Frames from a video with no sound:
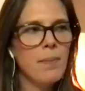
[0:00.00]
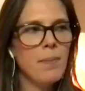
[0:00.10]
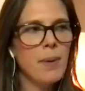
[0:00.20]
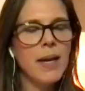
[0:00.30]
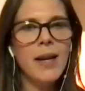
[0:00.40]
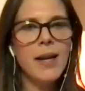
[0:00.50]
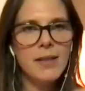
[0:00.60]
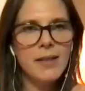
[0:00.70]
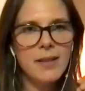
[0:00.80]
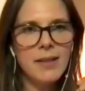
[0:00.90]

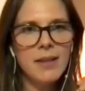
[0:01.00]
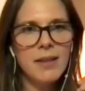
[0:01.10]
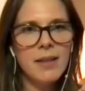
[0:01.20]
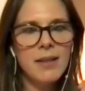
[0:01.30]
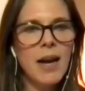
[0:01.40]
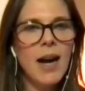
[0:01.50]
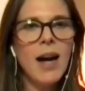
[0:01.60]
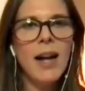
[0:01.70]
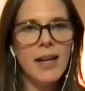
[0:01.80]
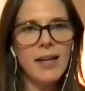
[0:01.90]
biggest
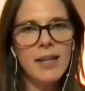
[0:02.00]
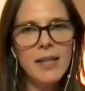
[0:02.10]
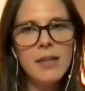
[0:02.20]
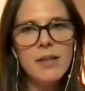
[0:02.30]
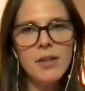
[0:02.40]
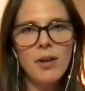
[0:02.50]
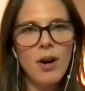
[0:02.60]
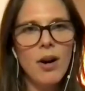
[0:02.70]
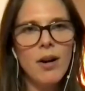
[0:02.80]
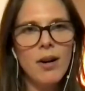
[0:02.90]
guide is your
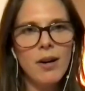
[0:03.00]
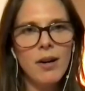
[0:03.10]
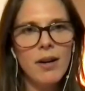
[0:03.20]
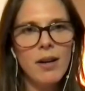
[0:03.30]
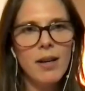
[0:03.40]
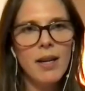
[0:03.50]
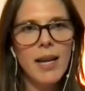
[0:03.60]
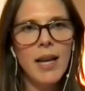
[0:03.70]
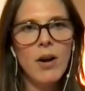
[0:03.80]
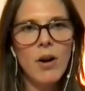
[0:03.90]
heart,
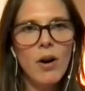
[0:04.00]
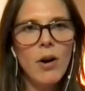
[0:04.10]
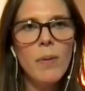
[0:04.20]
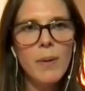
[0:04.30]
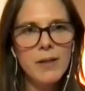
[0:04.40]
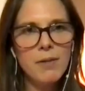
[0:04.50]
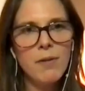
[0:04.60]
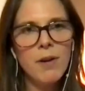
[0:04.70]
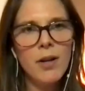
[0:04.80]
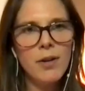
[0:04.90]
and always
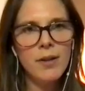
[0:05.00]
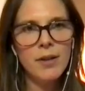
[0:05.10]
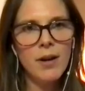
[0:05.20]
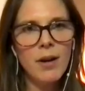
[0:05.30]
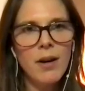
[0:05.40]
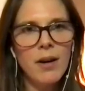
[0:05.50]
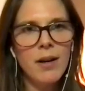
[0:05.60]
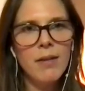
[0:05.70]
follow your heart.